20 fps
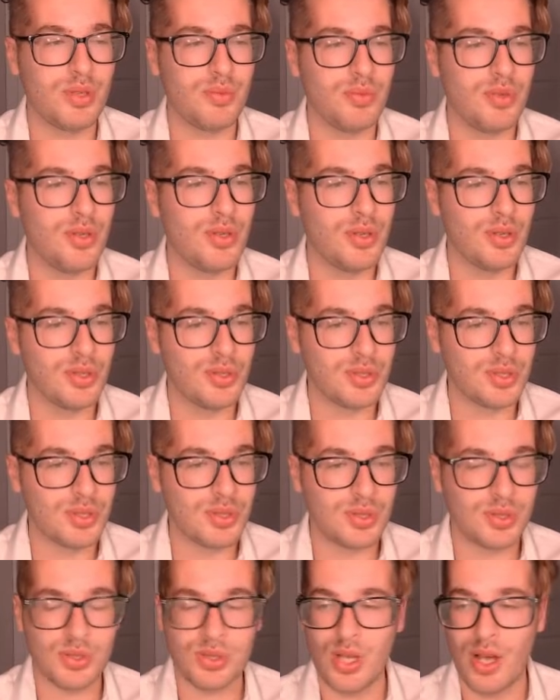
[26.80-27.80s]

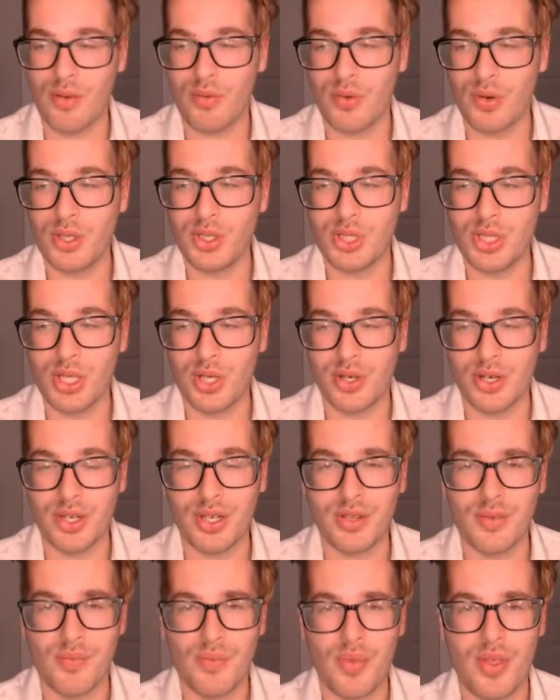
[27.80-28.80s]
computers, software
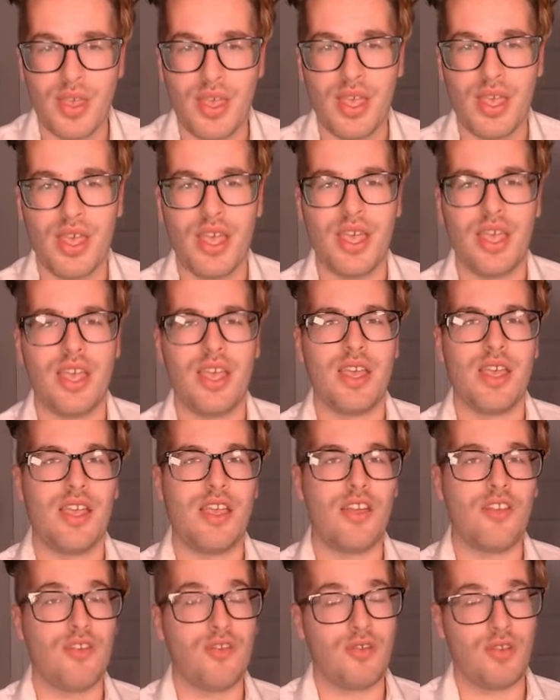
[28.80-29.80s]
engineering.
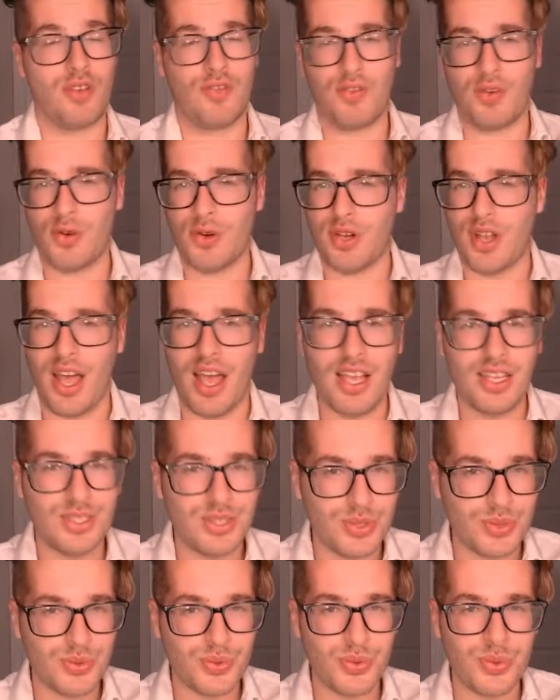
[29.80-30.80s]
If you're in high
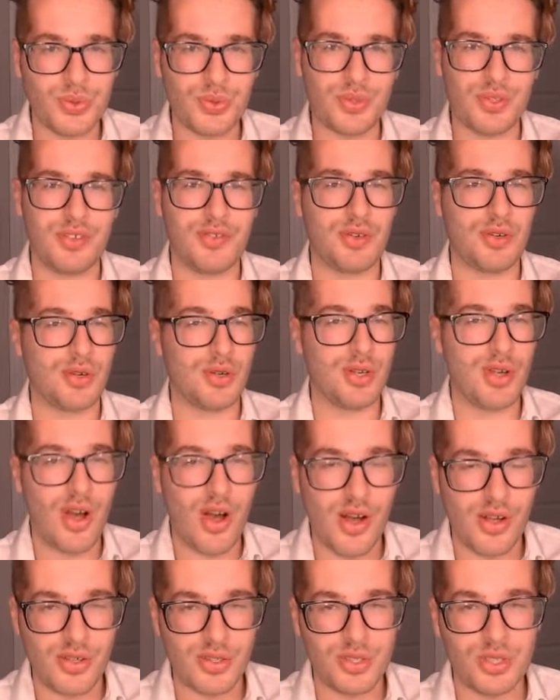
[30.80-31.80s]
school, if you're in
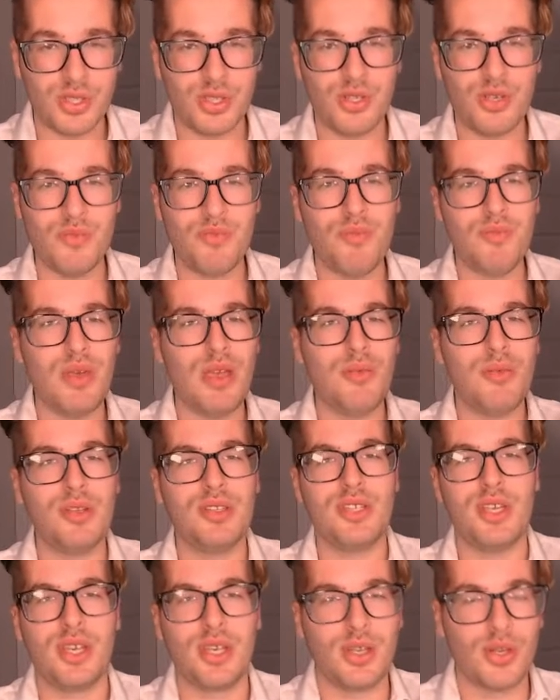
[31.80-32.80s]
college, you may
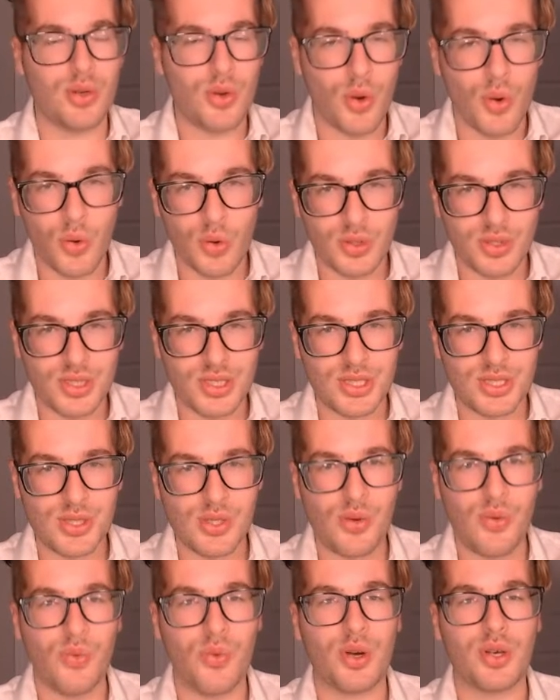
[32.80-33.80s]
be taking a
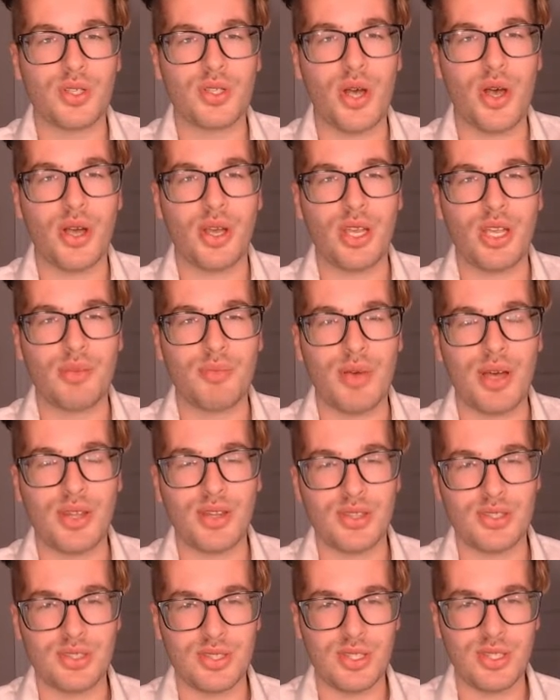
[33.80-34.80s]
course where you're talking
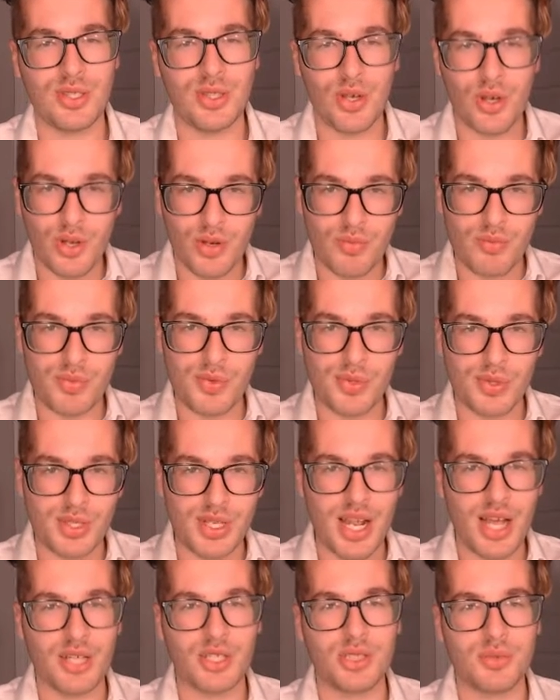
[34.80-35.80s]
about this thing called
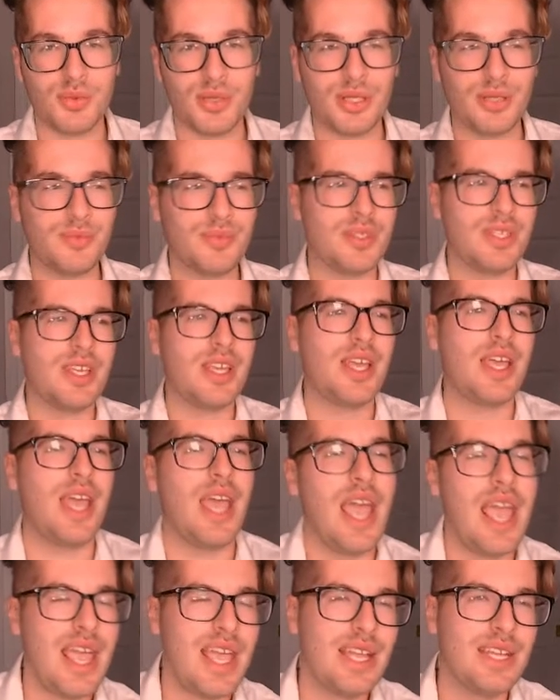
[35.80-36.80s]
Boolean Algebra,
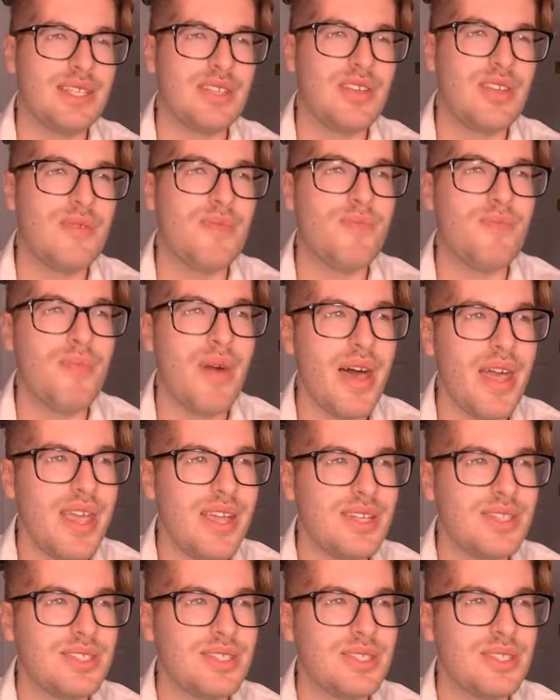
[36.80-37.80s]
and it
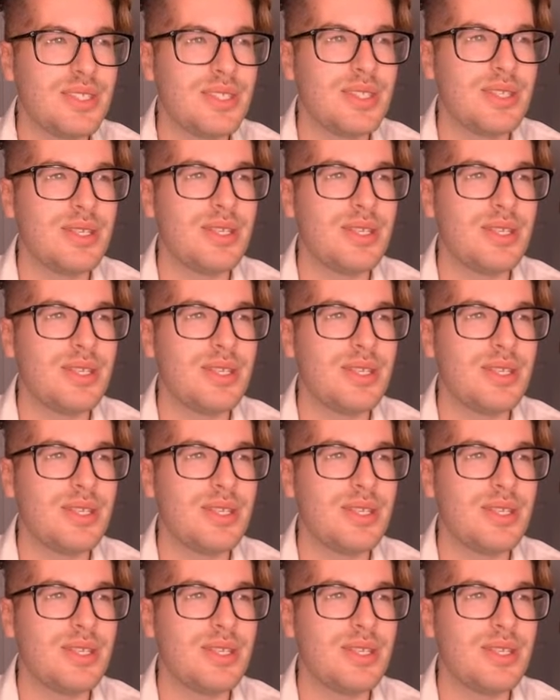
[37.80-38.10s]
might